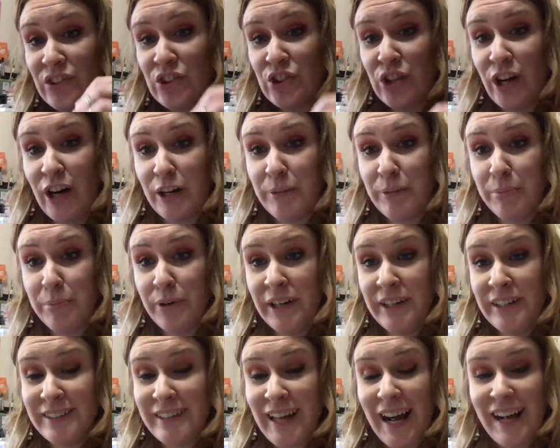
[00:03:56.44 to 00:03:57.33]
chalk
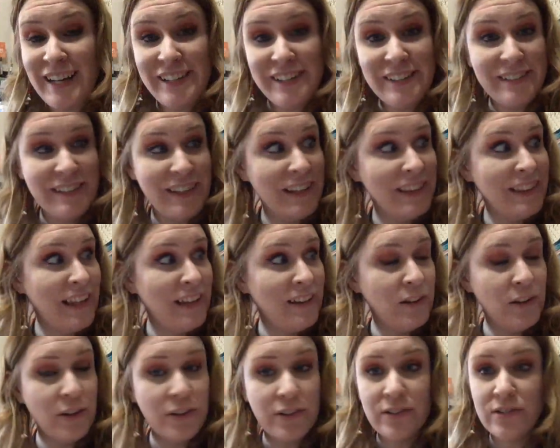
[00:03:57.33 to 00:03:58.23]
prints. I just think they
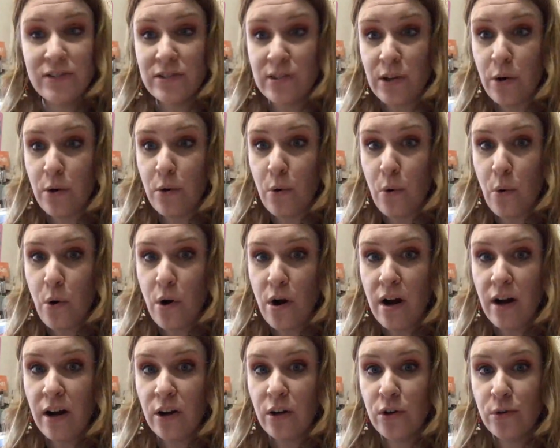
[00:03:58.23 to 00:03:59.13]
look so
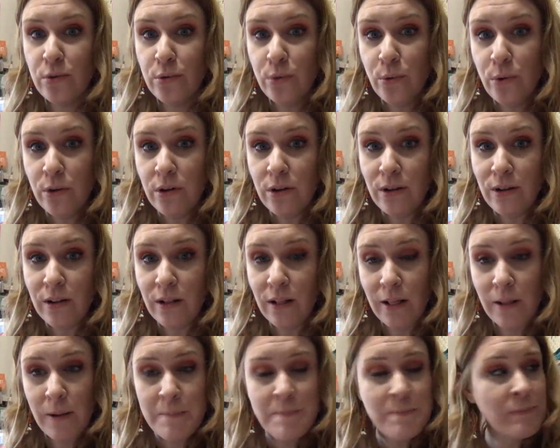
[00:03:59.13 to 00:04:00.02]

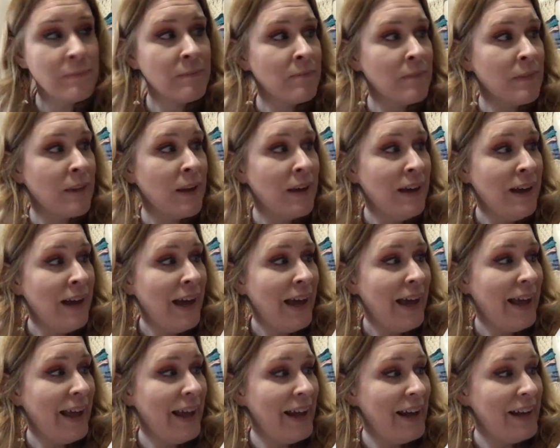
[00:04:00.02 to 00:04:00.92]
cool.
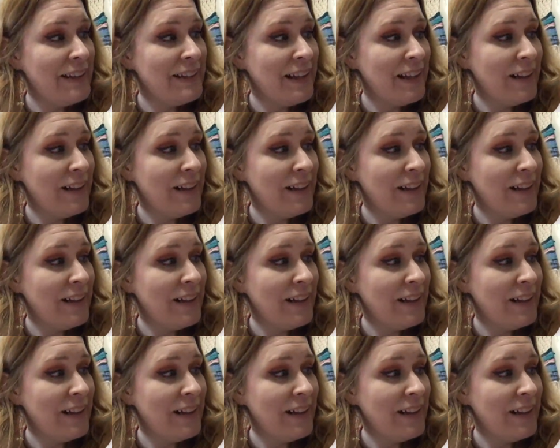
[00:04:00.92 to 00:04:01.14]
And